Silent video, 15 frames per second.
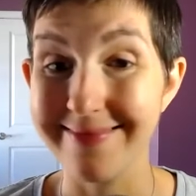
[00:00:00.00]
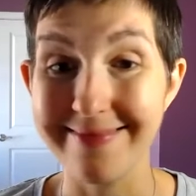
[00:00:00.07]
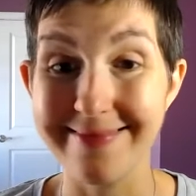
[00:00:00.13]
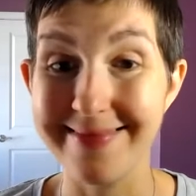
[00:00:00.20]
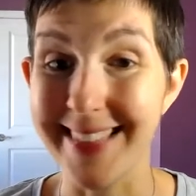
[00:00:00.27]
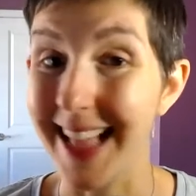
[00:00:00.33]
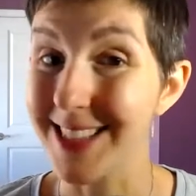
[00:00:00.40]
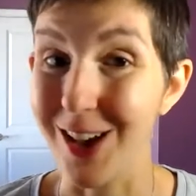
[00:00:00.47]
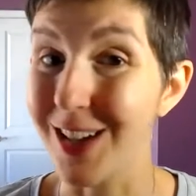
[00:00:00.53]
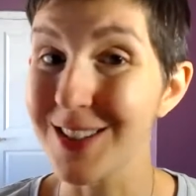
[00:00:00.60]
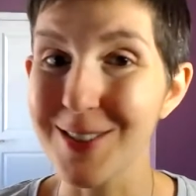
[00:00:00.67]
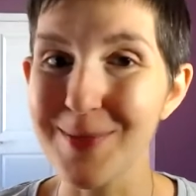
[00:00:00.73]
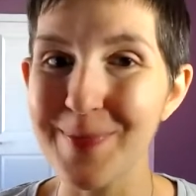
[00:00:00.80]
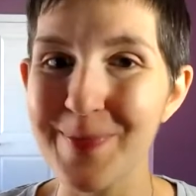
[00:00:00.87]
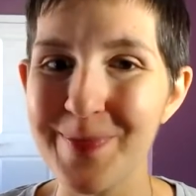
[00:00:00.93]
That's
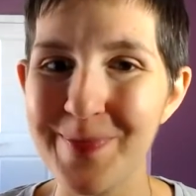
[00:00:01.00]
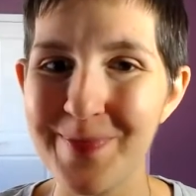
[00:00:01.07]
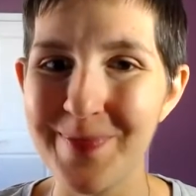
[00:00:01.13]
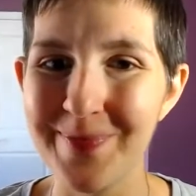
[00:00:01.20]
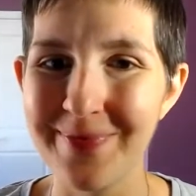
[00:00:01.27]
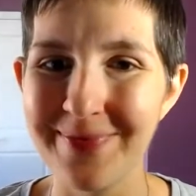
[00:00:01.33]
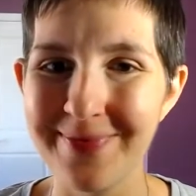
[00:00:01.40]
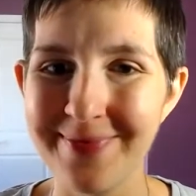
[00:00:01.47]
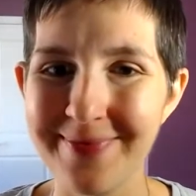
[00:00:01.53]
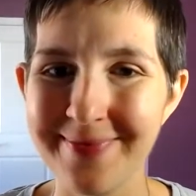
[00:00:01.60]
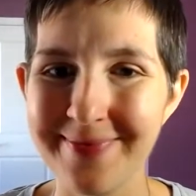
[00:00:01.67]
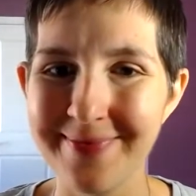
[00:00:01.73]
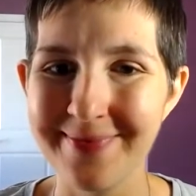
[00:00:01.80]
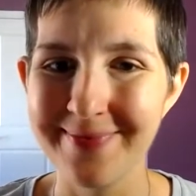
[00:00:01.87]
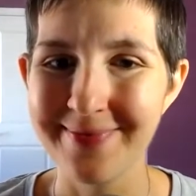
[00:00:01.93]
awesome.
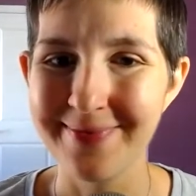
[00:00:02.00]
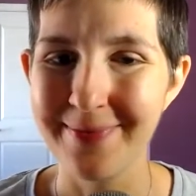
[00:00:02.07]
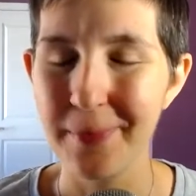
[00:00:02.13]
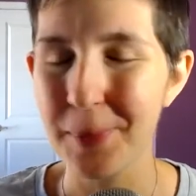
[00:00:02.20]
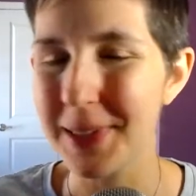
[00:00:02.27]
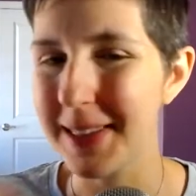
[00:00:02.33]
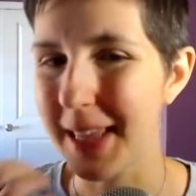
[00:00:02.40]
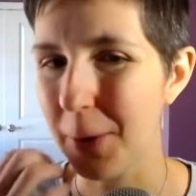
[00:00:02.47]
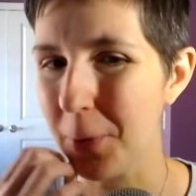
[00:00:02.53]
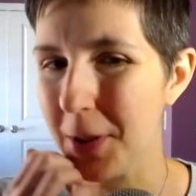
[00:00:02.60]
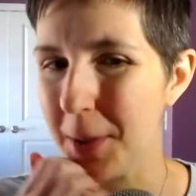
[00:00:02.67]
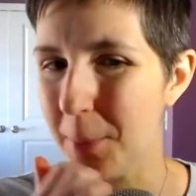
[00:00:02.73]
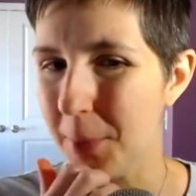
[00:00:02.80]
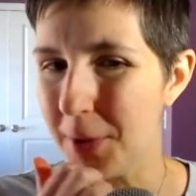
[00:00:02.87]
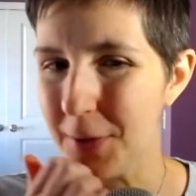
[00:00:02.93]
But did they really
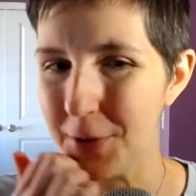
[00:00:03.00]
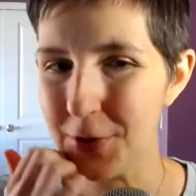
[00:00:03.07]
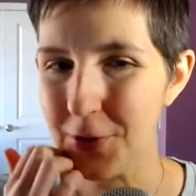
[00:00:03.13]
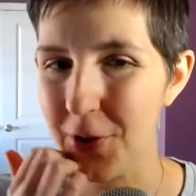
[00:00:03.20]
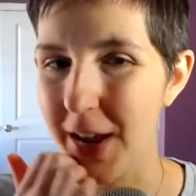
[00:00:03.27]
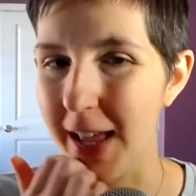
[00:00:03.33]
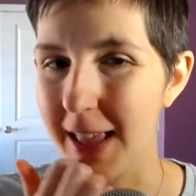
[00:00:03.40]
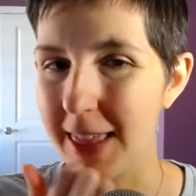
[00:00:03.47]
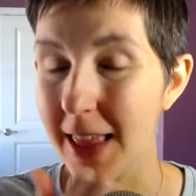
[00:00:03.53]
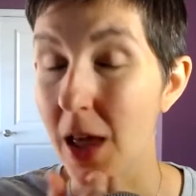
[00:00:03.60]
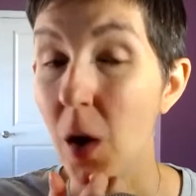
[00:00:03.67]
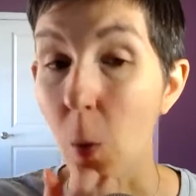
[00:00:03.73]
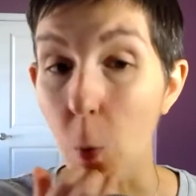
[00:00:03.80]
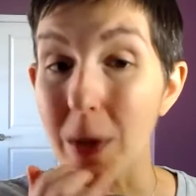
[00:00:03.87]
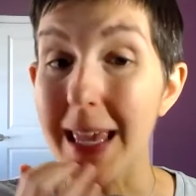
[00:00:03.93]
build the strength?
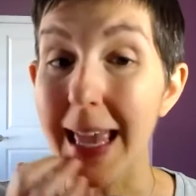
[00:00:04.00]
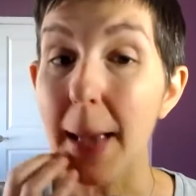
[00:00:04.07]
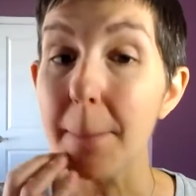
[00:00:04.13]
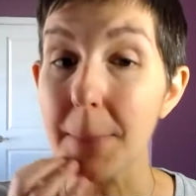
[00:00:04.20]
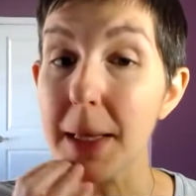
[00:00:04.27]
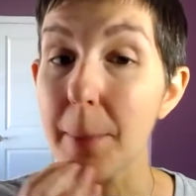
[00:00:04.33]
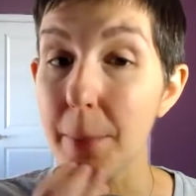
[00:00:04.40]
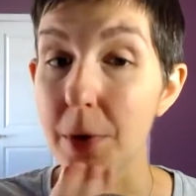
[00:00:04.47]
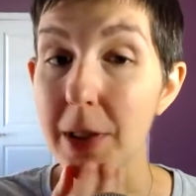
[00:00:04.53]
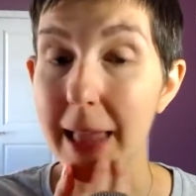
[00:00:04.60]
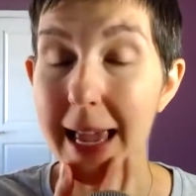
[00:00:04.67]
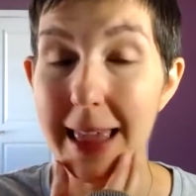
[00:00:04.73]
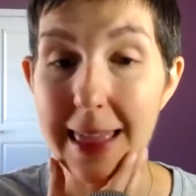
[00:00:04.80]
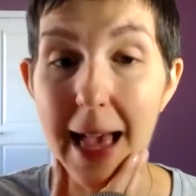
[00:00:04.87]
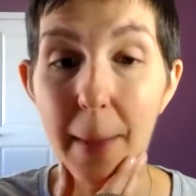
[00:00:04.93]
We get people
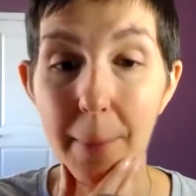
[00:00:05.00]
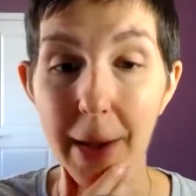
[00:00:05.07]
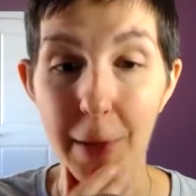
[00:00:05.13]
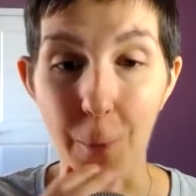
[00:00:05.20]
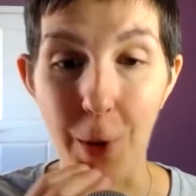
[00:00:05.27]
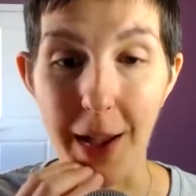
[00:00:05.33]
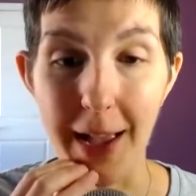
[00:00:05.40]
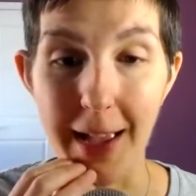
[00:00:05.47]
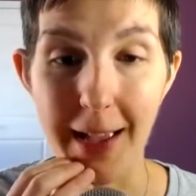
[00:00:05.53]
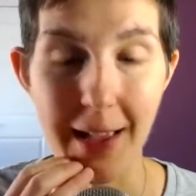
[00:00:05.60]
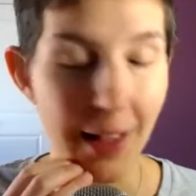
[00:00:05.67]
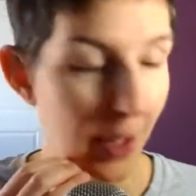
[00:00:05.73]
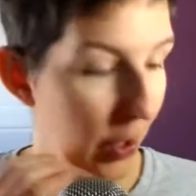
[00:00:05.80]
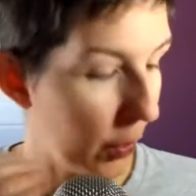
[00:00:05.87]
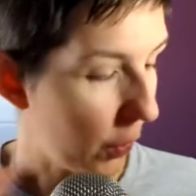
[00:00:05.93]
like that, by the way,
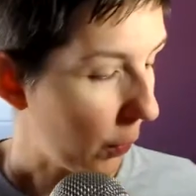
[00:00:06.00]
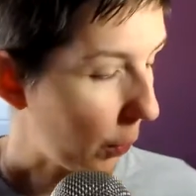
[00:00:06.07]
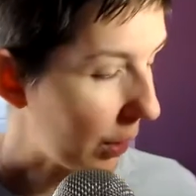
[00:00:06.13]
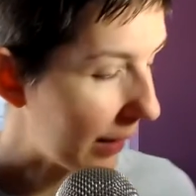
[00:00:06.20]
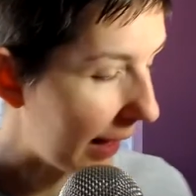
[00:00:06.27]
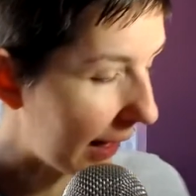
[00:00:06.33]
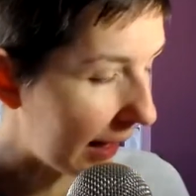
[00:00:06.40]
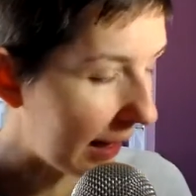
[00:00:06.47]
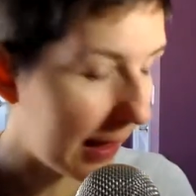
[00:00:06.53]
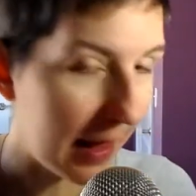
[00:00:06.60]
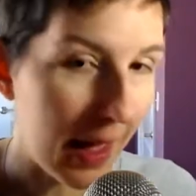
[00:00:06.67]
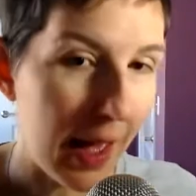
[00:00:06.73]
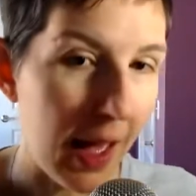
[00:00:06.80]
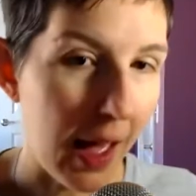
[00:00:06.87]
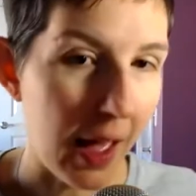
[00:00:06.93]
who were like,
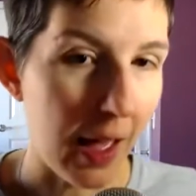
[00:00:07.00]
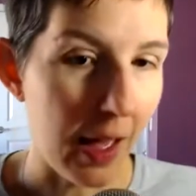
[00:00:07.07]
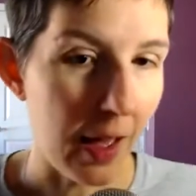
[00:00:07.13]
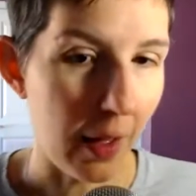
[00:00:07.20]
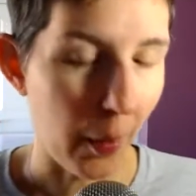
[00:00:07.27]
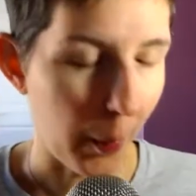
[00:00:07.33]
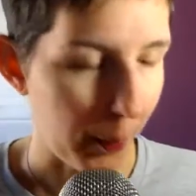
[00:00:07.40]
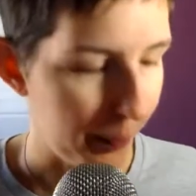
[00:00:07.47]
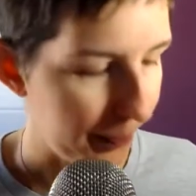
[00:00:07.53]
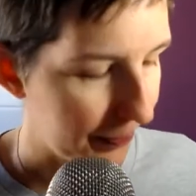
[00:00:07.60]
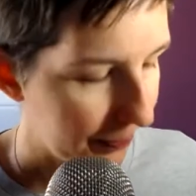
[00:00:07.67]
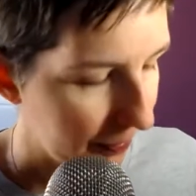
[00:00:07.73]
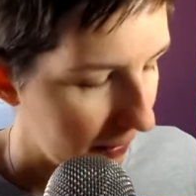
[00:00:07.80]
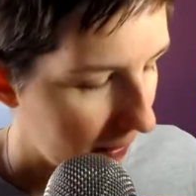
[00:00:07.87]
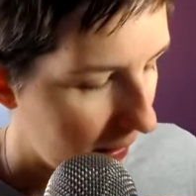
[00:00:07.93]
yeah,
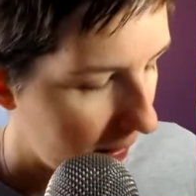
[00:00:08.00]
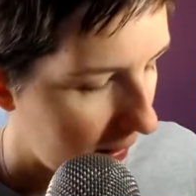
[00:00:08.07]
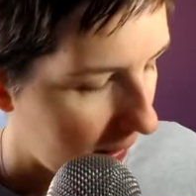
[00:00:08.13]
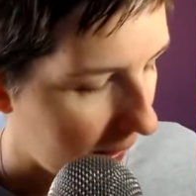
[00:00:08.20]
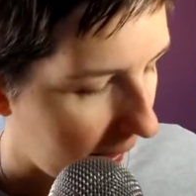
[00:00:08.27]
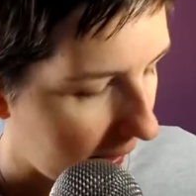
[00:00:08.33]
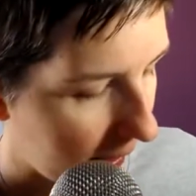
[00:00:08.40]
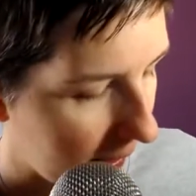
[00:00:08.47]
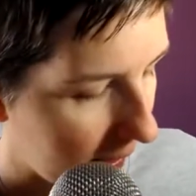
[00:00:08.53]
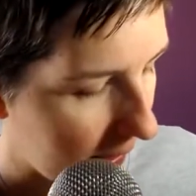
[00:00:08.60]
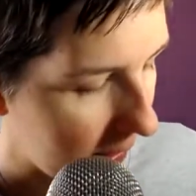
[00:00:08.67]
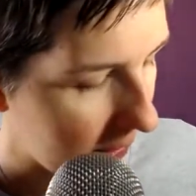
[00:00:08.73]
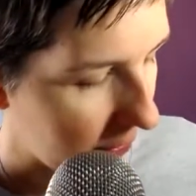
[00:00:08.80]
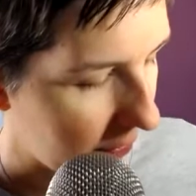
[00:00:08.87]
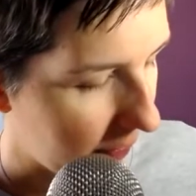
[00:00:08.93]
I kind
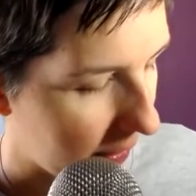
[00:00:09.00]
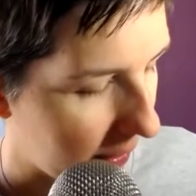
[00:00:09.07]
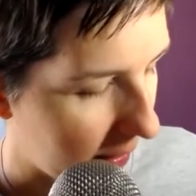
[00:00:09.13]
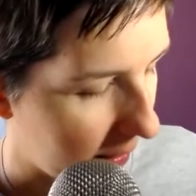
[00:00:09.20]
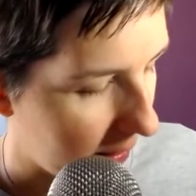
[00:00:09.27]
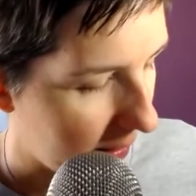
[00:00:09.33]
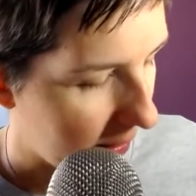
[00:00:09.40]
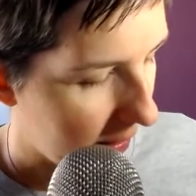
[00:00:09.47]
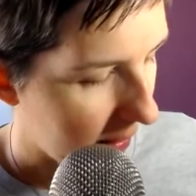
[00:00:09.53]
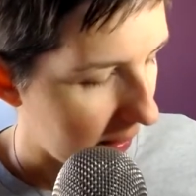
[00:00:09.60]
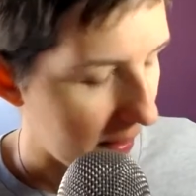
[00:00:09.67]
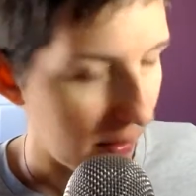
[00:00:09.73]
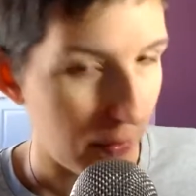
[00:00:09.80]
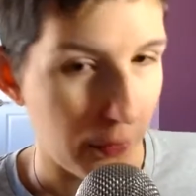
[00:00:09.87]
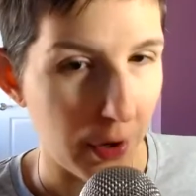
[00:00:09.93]
of
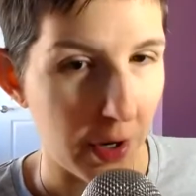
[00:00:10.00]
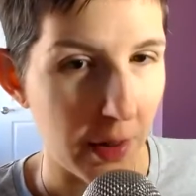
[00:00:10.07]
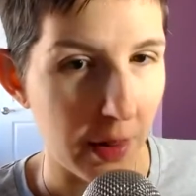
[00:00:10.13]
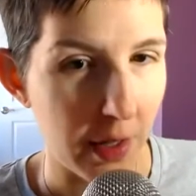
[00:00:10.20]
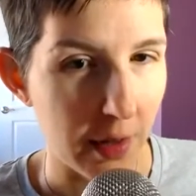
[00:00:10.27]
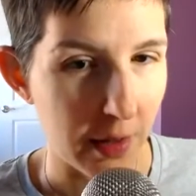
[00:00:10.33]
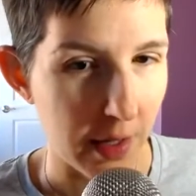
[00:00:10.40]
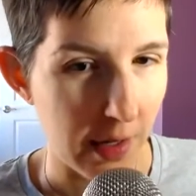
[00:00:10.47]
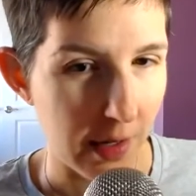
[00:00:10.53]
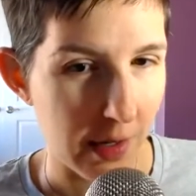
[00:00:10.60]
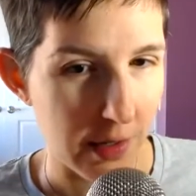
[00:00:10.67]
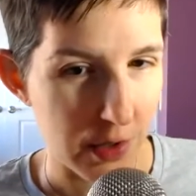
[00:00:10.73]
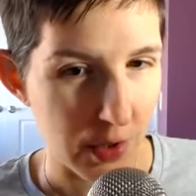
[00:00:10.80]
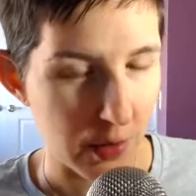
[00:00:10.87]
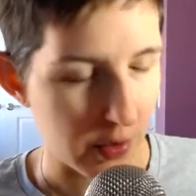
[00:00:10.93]
inadvertently landed
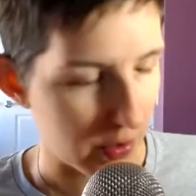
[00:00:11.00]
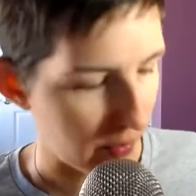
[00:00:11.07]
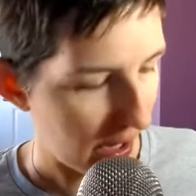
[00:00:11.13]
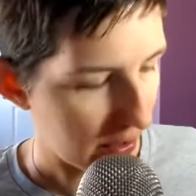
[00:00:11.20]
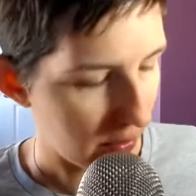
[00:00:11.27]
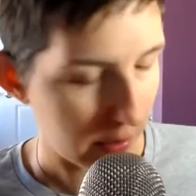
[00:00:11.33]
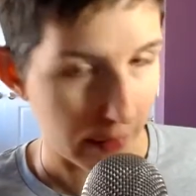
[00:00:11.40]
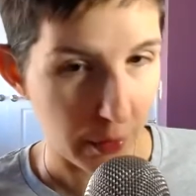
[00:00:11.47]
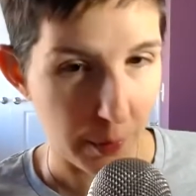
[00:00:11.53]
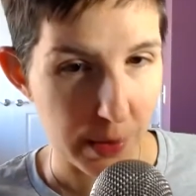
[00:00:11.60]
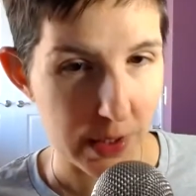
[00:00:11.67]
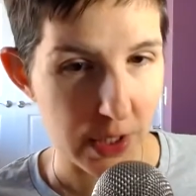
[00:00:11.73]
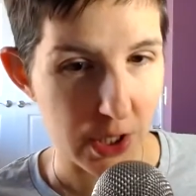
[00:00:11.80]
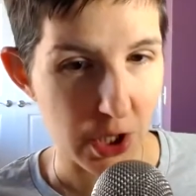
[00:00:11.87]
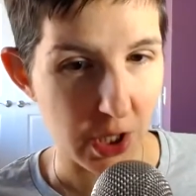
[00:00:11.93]
into a director level
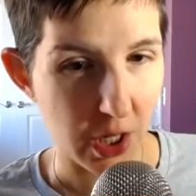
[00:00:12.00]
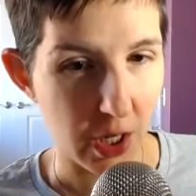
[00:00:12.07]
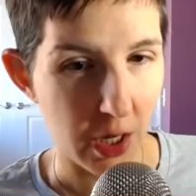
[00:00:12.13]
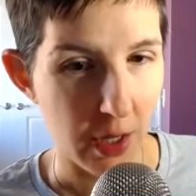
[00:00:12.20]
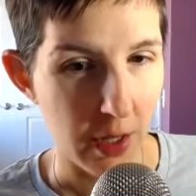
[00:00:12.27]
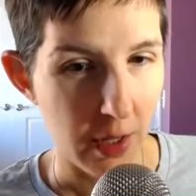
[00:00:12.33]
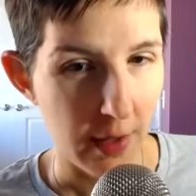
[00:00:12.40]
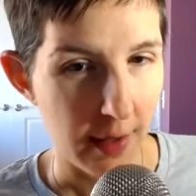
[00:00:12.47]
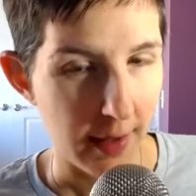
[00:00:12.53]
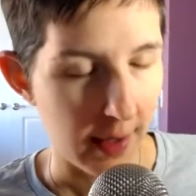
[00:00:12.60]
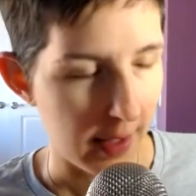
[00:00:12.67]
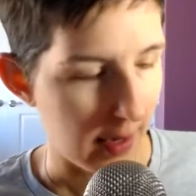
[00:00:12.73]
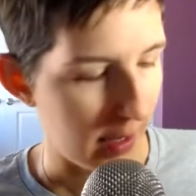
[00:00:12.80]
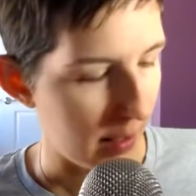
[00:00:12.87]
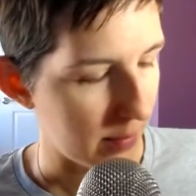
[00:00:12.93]
position,
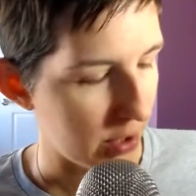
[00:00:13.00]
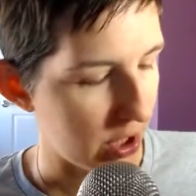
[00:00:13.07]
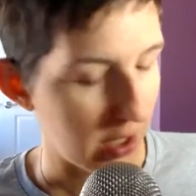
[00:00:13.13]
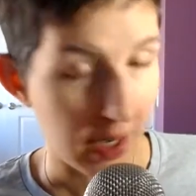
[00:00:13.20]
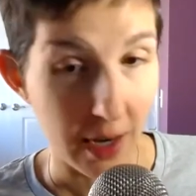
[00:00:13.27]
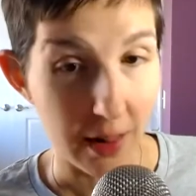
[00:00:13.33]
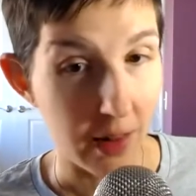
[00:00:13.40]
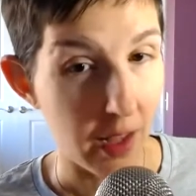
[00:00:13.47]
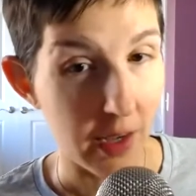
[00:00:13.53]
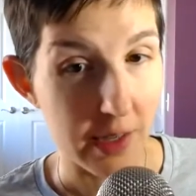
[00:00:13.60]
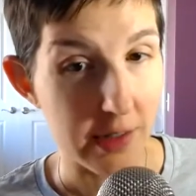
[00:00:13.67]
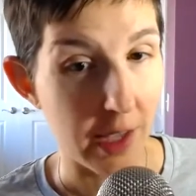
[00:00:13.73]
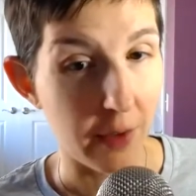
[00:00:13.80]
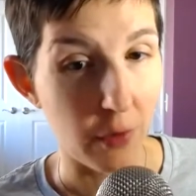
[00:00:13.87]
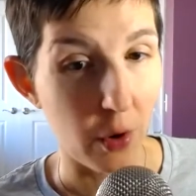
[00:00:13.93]
and I'm shit out of luck because
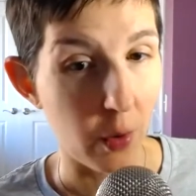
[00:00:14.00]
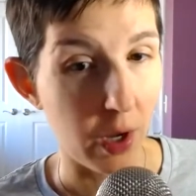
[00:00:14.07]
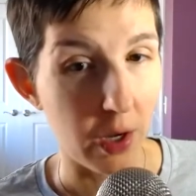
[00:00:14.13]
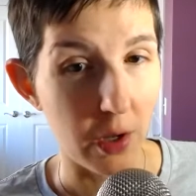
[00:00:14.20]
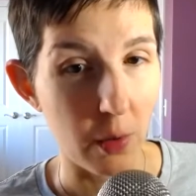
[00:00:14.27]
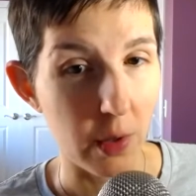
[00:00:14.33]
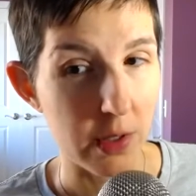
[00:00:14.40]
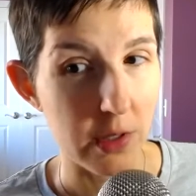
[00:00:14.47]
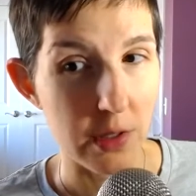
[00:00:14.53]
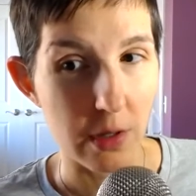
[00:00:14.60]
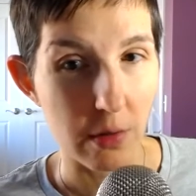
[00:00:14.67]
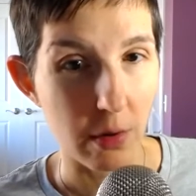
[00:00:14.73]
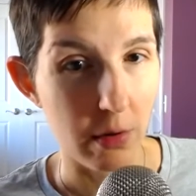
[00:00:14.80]
I have no idea what to do.